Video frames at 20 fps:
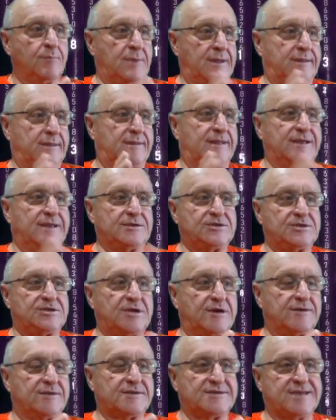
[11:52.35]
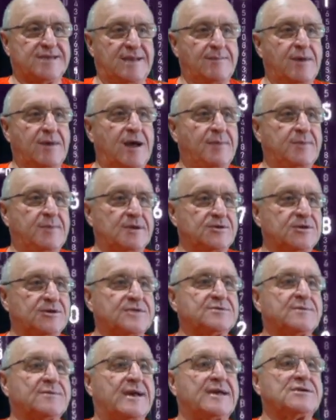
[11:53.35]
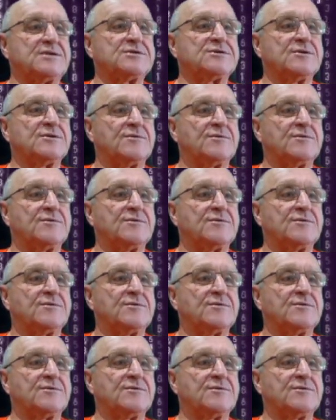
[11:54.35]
but they share the same IP address range.